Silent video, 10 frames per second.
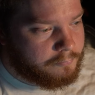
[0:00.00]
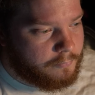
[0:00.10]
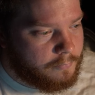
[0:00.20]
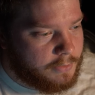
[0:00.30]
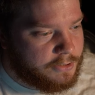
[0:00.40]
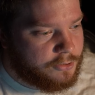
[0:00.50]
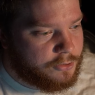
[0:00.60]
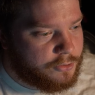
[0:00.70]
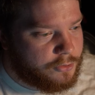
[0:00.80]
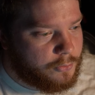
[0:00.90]
Let's
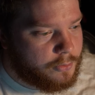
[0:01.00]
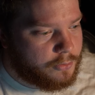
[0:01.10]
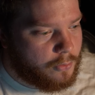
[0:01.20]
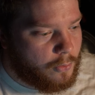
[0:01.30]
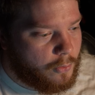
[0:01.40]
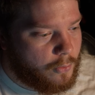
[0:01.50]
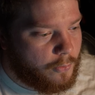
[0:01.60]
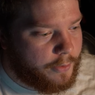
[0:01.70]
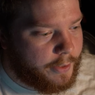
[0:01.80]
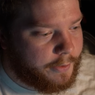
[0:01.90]
just do this whole
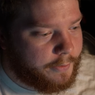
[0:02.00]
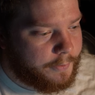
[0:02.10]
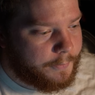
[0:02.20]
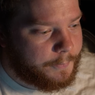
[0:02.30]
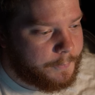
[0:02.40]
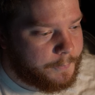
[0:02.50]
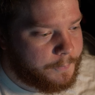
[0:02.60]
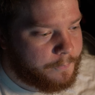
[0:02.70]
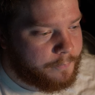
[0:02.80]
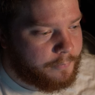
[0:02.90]
thing,
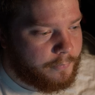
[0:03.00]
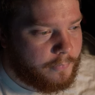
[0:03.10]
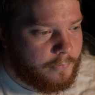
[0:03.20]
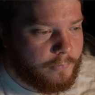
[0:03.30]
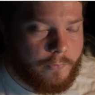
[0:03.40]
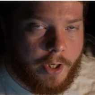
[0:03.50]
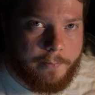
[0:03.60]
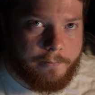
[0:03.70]
right?